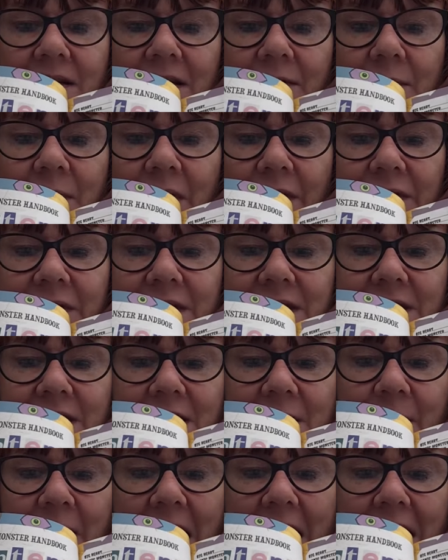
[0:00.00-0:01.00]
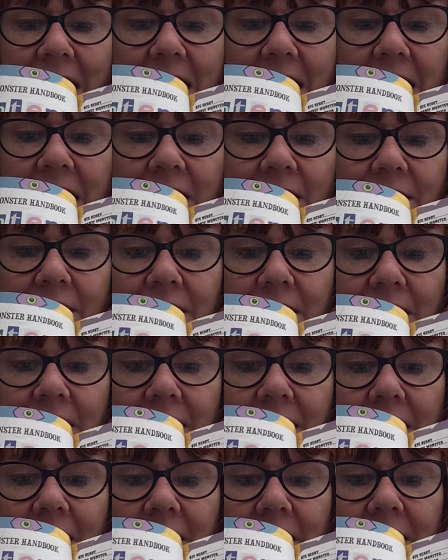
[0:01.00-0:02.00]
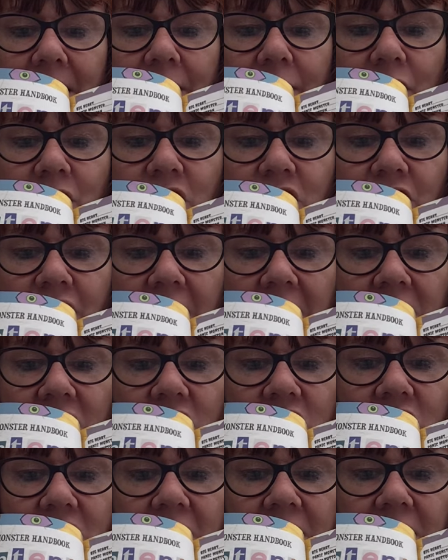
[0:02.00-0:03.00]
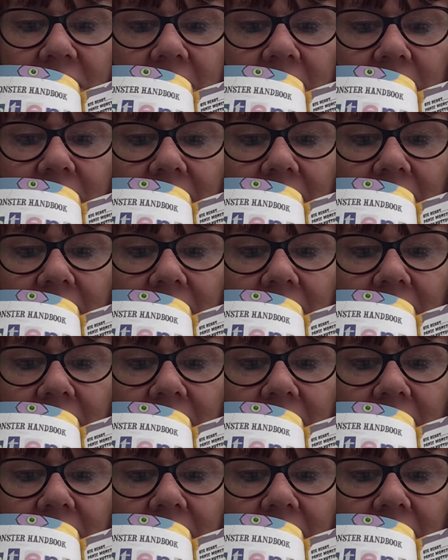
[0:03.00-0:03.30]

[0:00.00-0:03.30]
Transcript: of monsters, panic, frustration,